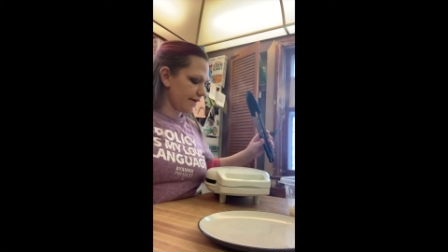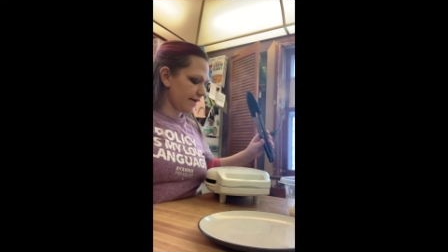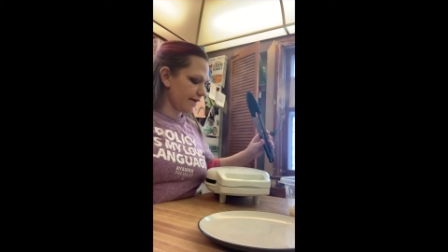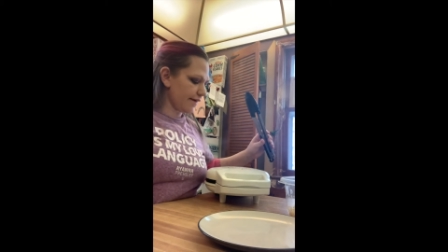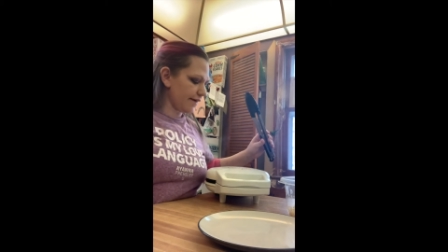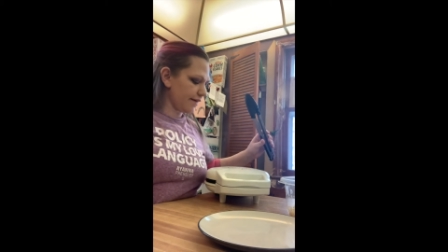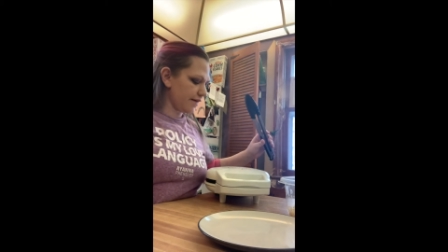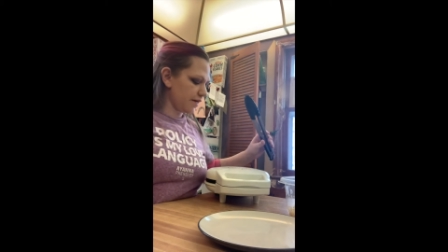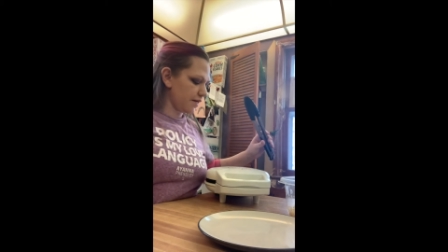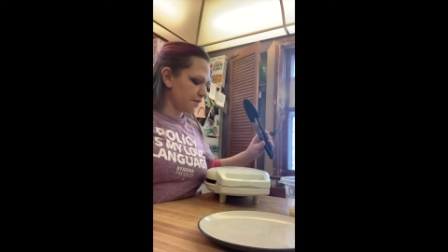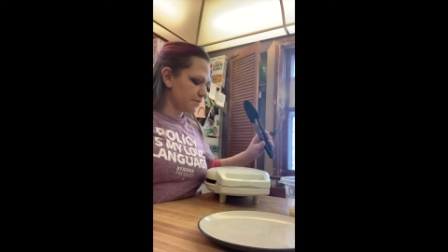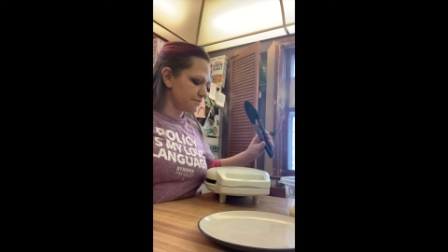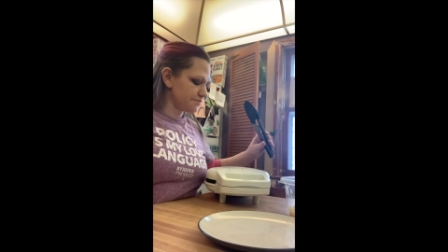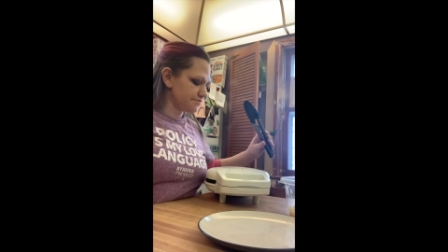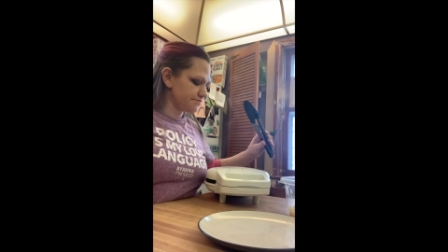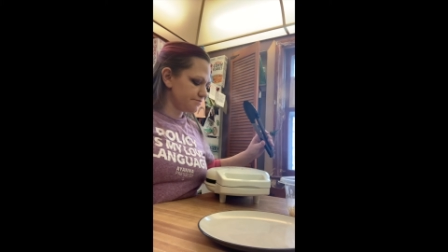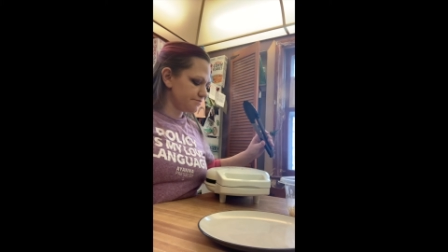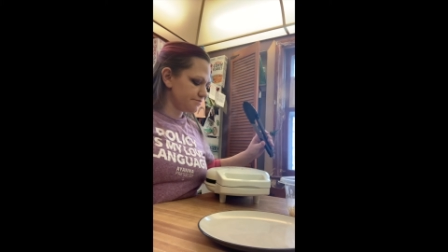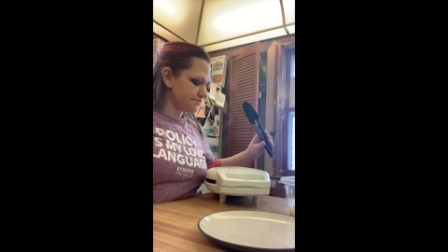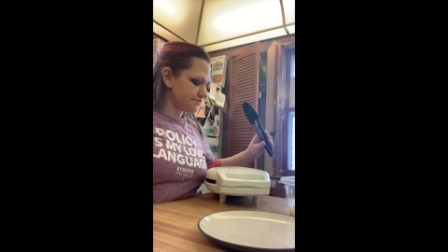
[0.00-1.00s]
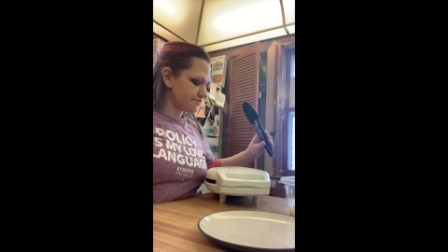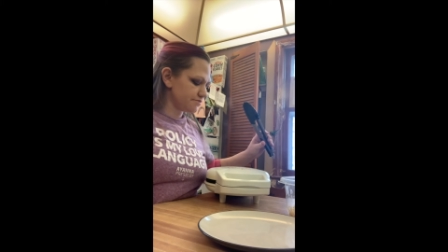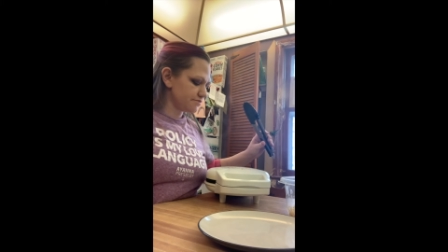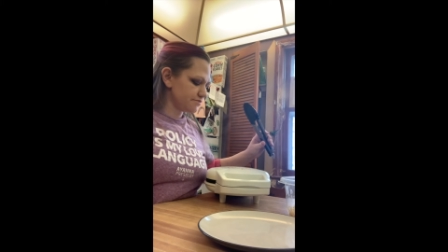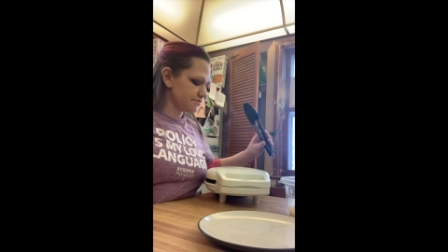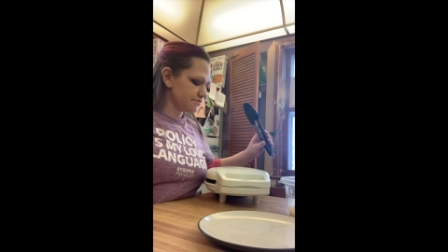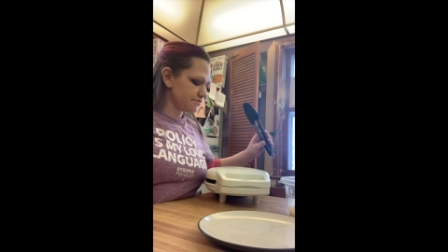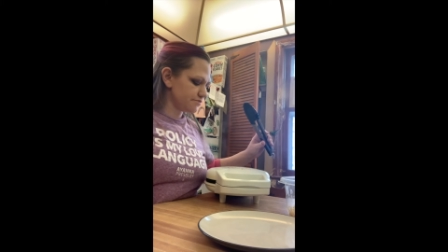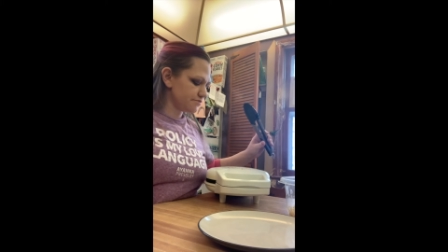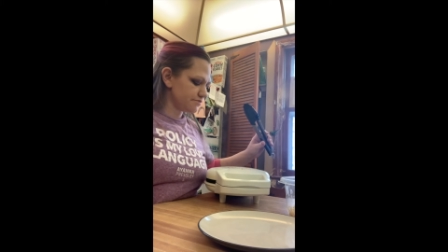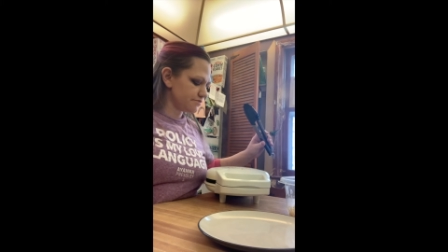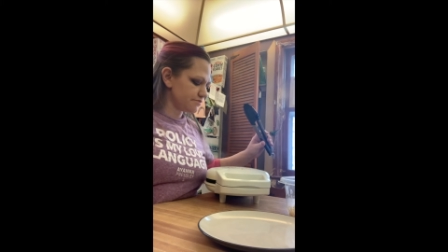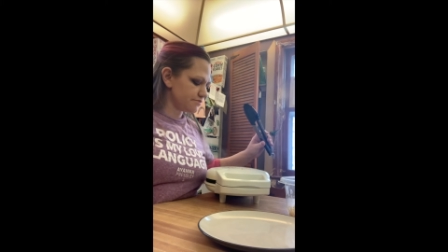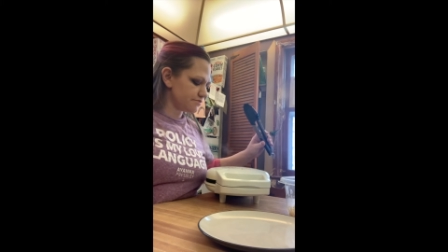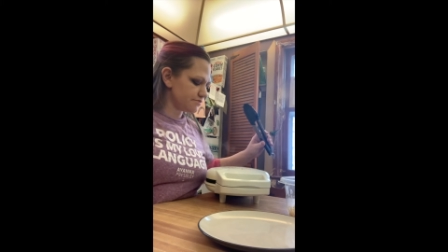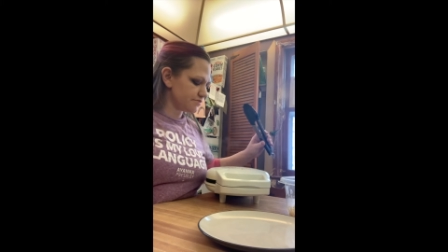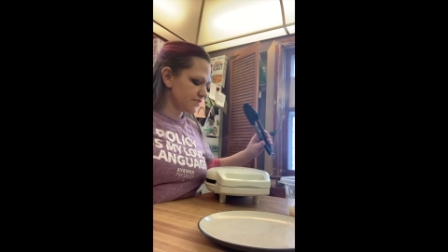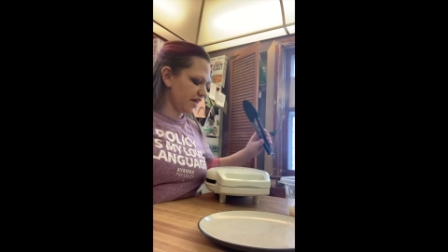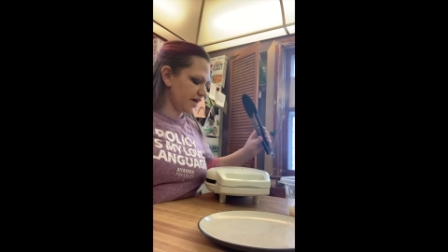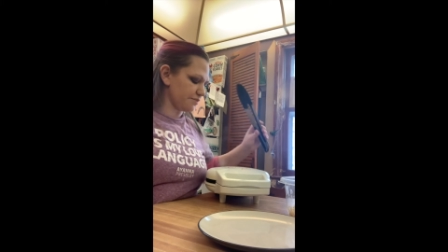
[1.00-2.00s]
Um,
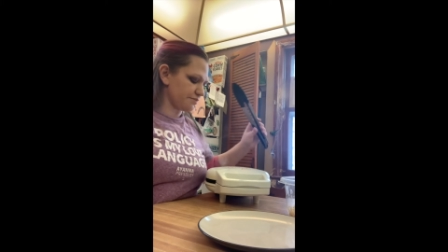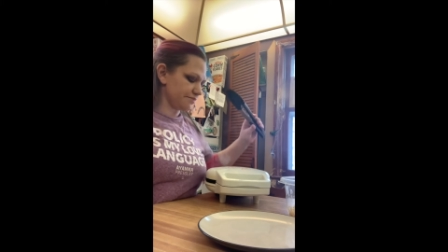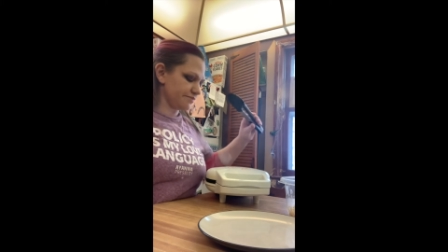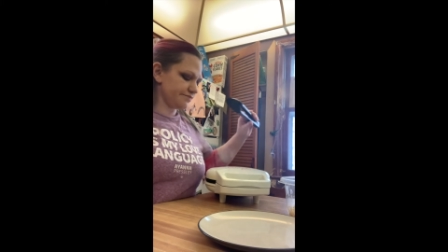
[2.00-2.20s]
yeah.